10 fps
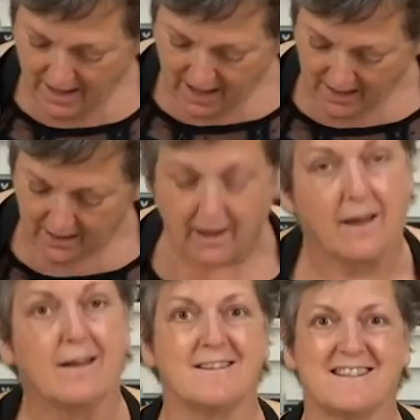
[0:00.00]

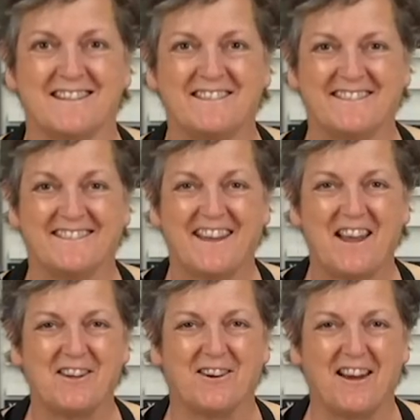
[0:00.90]
and
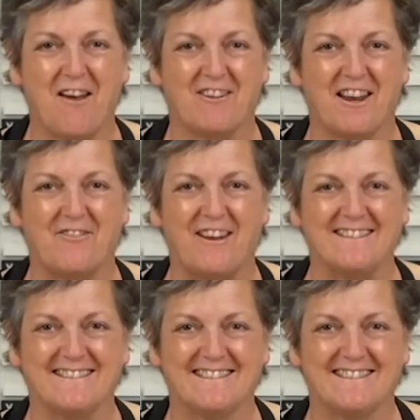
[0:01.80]
you're going to have a lot of fun.